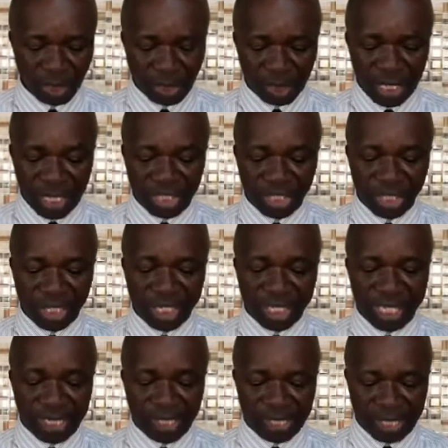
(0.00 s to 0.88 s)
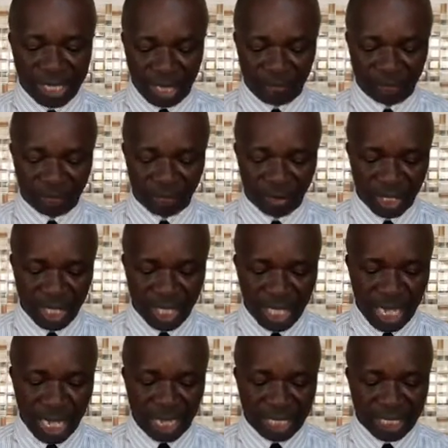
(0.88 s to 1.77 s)
Then she kissed them,
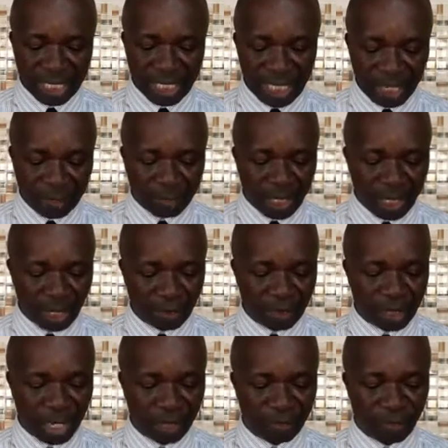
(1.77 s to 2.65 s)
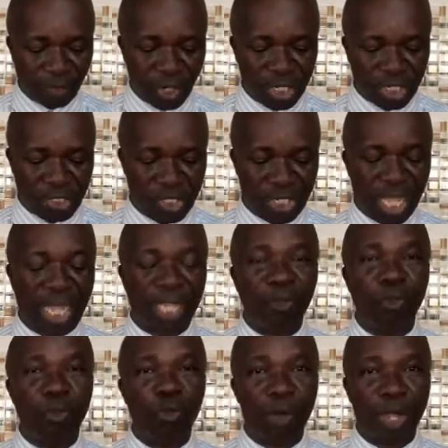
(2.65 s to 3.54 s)
and they lifted up their voice
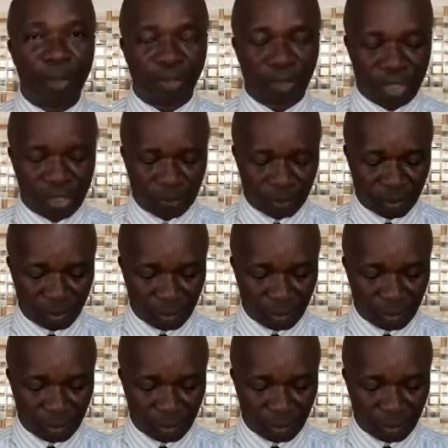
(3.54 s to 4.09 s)
and wept.